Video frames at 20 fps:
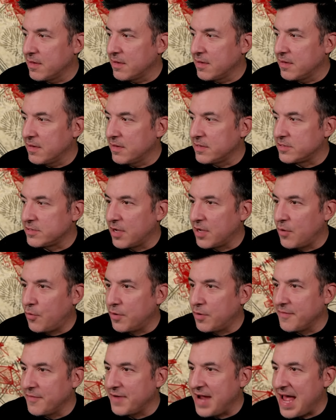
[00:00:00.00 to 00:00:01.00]
so I won't
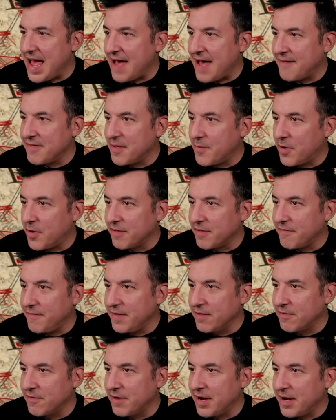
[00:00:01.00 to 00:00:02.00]
even have them on the
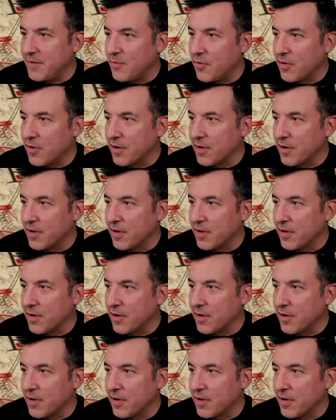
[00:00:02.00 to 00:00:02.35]
field anymore,